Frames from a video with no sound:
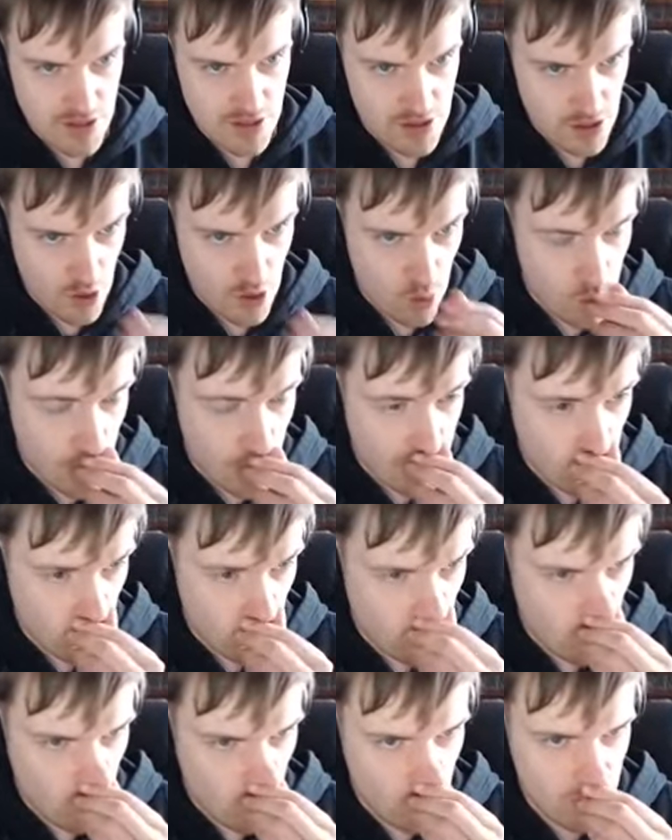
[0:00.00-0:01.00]
To quail
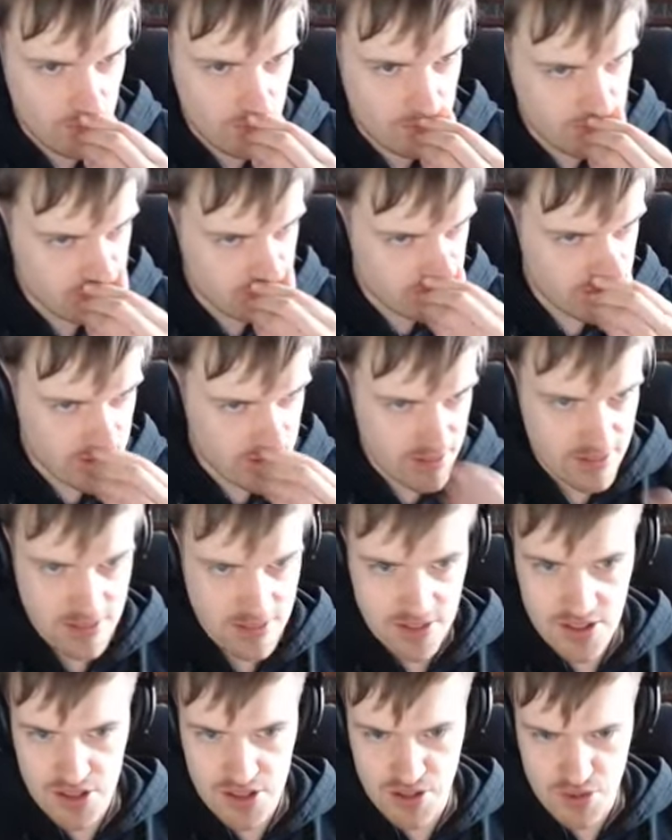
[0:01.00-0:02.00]
warm.
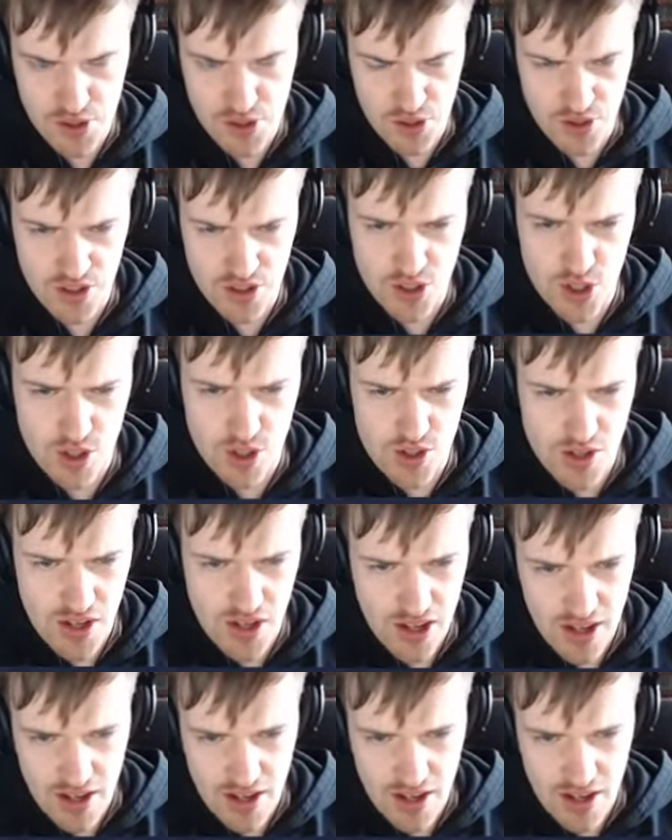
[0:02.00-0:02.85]
Sounds delicious.